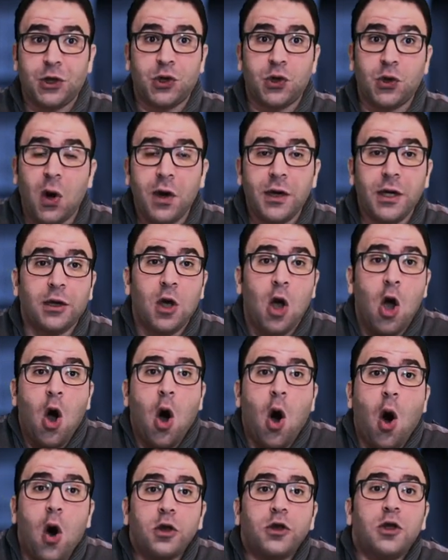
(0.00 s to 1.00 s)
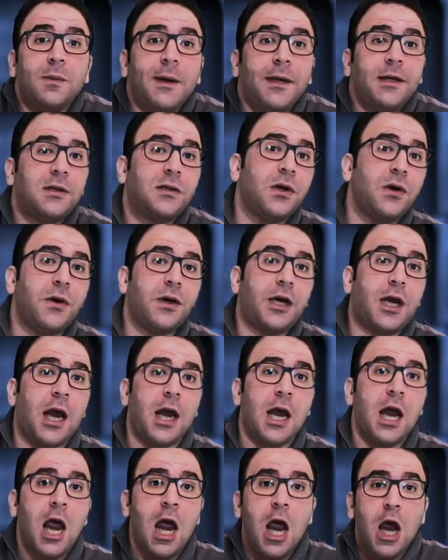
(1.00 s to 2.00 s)
joined Ottoman
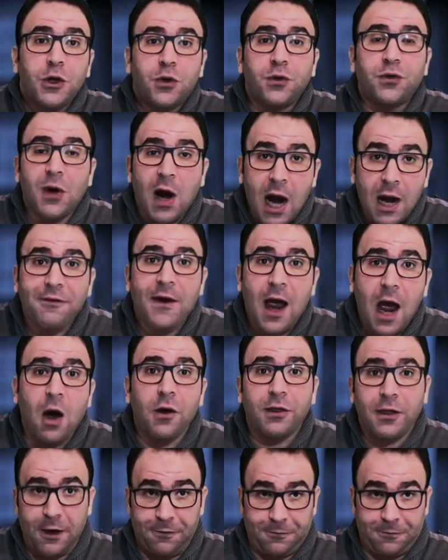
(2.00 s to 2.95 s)
Turkey to drive out the